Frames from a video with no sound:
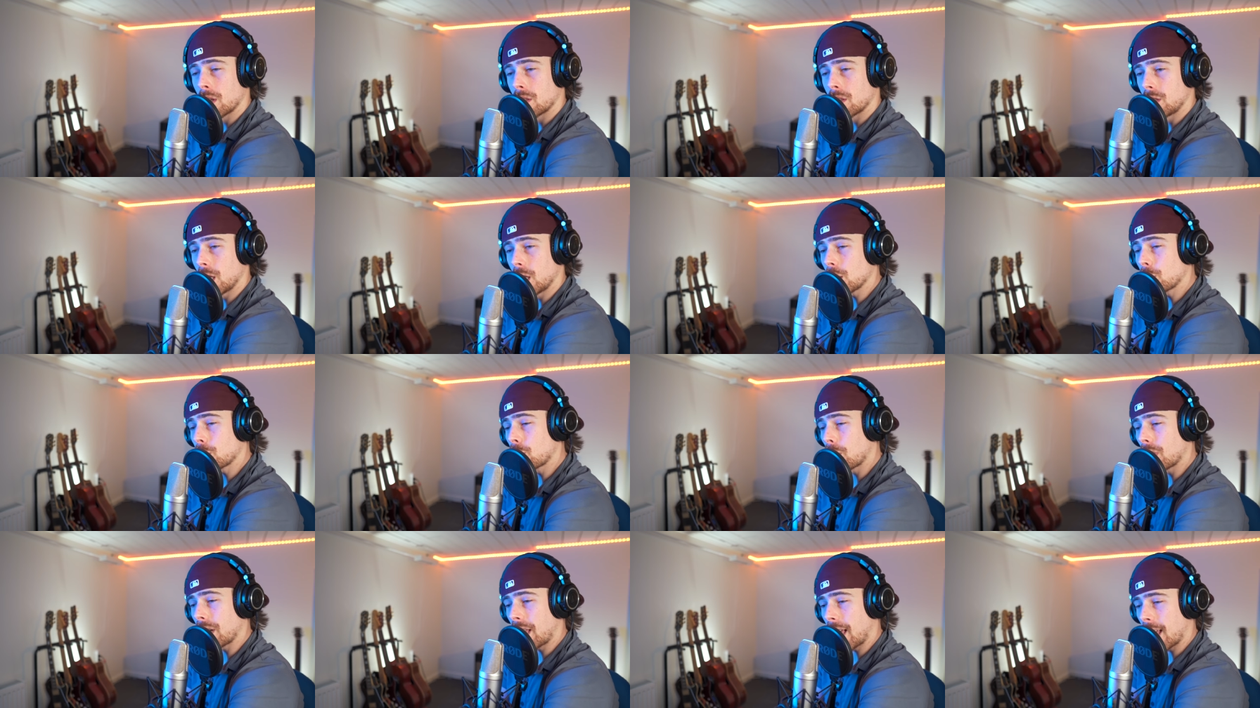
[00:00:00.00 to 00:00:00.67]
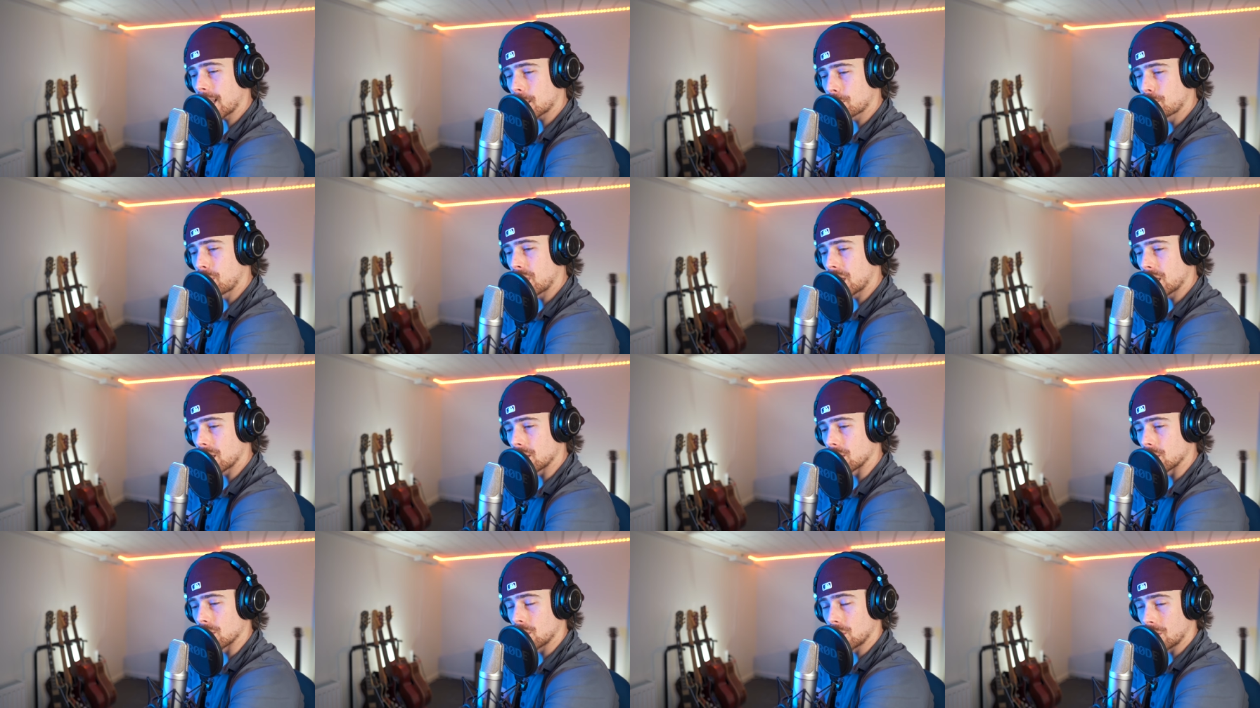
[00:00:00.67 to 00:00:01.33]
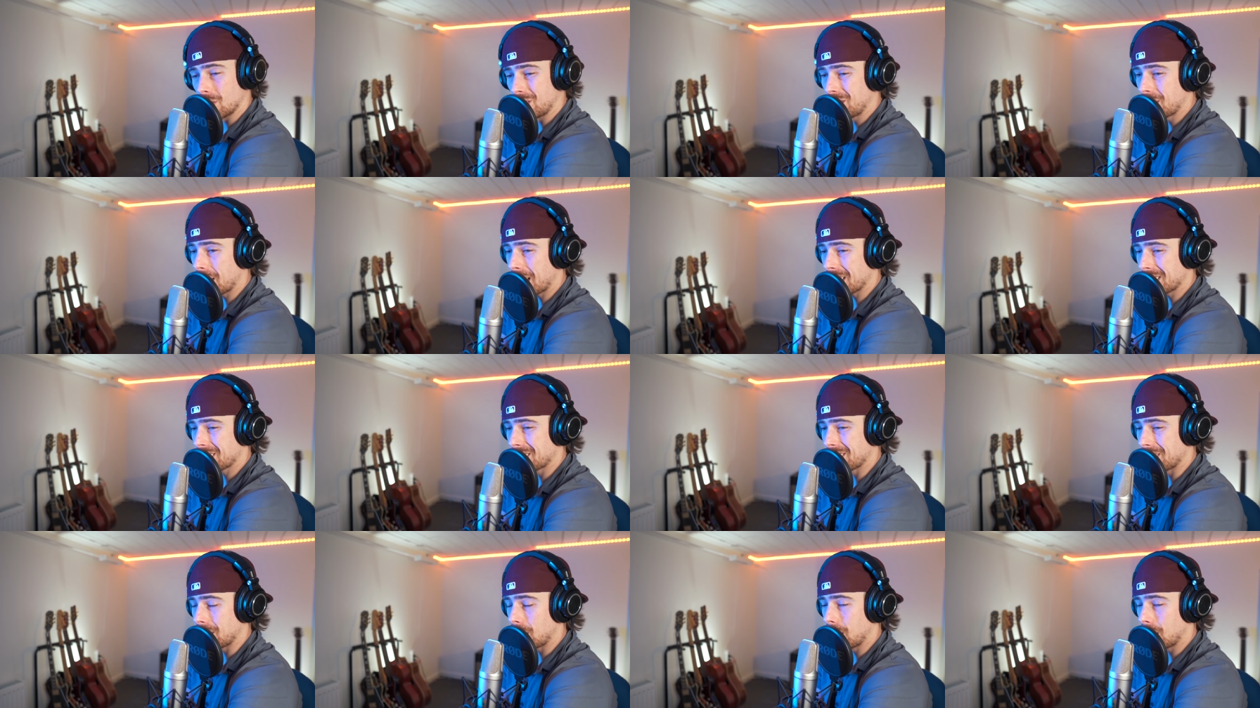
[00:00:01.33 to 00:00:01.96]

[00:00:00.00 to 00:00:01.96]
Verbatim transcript: This one has been suggested